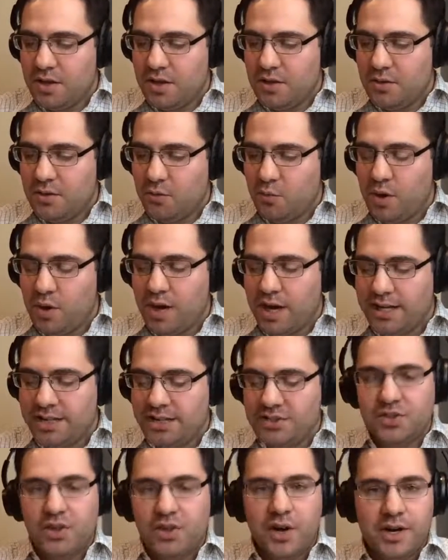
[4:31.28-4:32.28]
what I
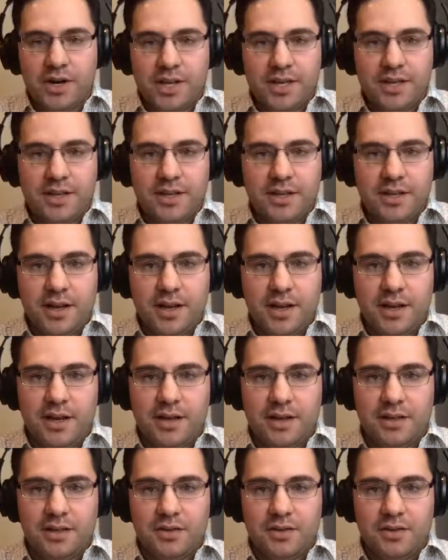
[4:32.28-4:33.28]
started
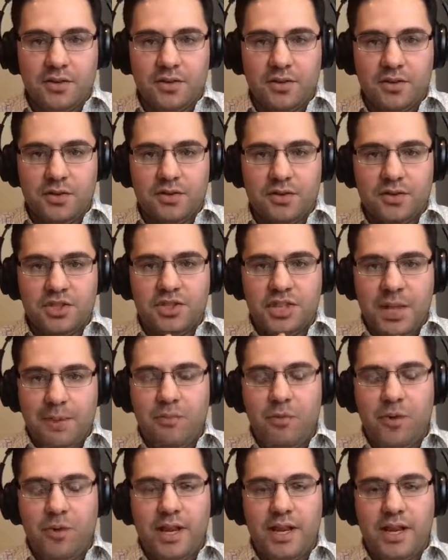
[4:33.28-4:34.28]

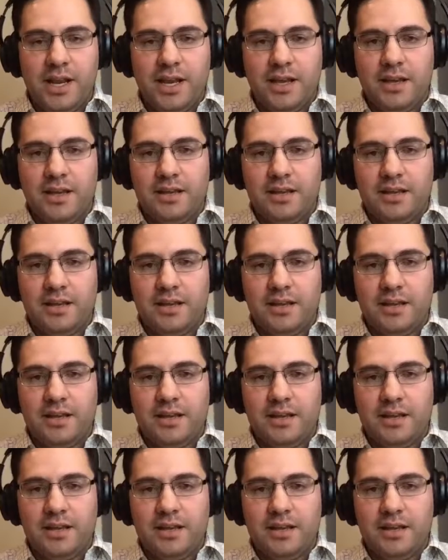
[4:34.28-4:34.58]
separating